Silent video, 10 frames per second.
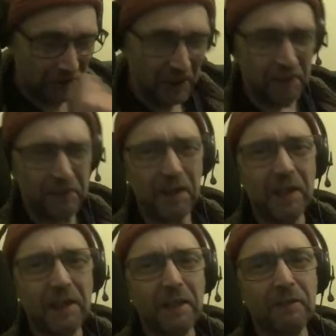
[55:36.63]
I think
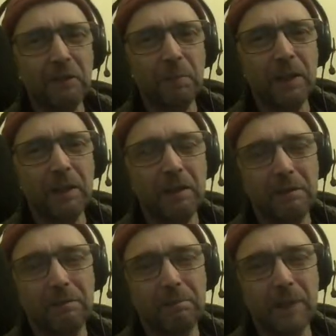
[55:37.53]
I'd have to be
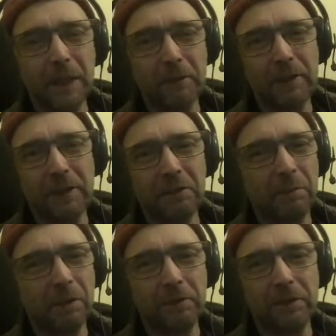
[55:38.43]
Mannering, to
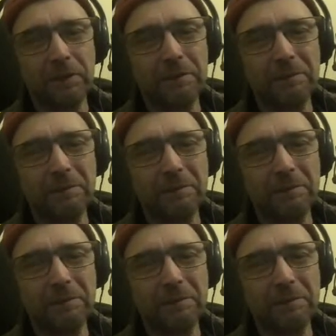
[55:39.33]
be honest.